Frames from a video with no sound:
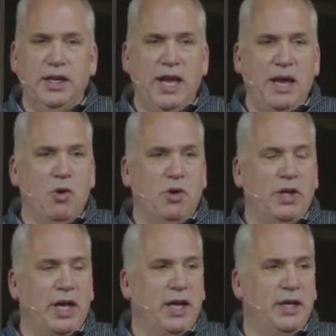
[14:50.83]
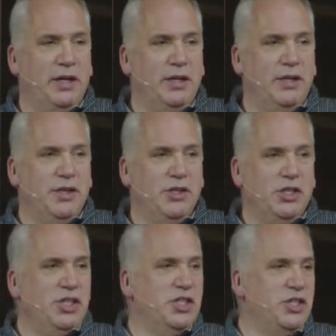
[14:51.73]
In name only.
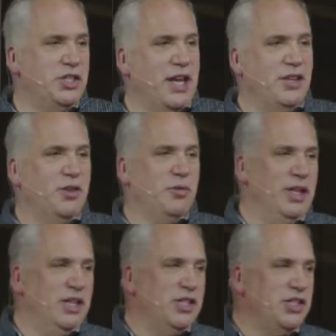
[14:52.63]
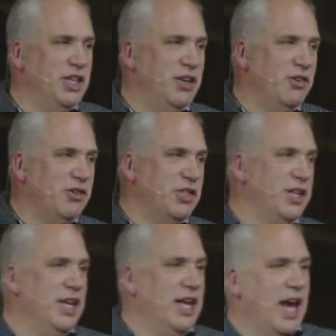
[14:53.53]
Jesus said to the religious
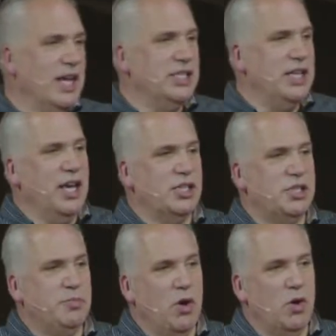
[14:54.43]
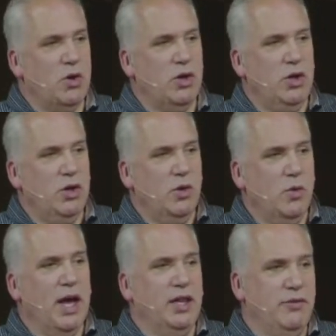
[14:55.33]
leaders, Isaiah spoke
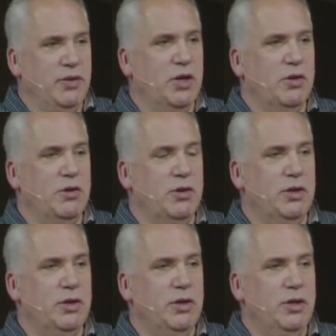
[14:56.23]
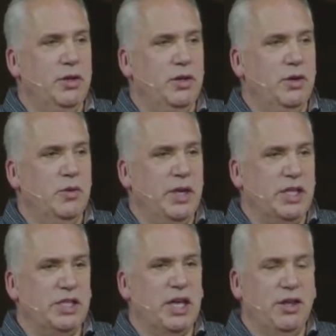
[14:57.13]
well of you when
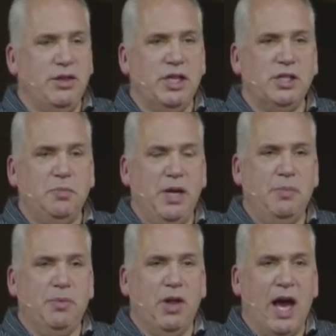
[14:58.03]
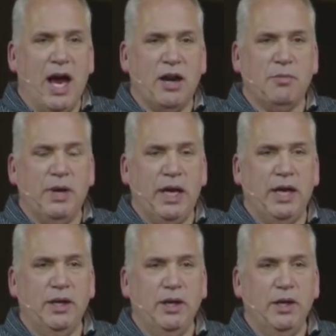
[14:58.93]
he said that these people honor
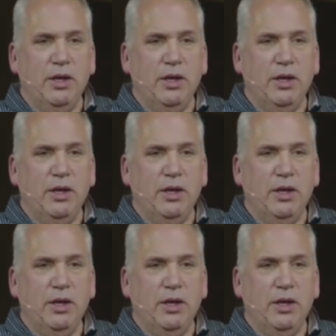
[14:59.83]
me